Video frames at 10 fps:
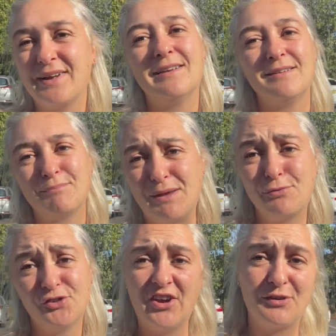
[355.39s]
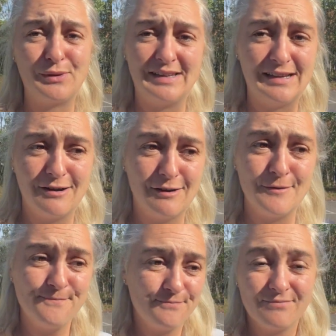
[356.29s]
and people genuinely are
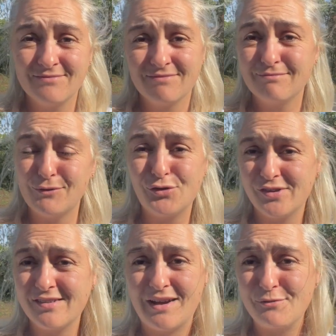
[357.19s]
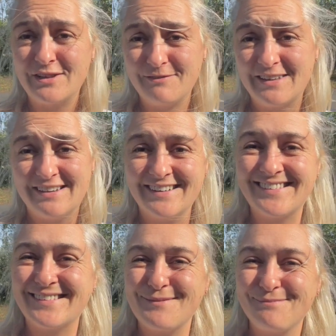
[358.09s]
most of the time really, really nice.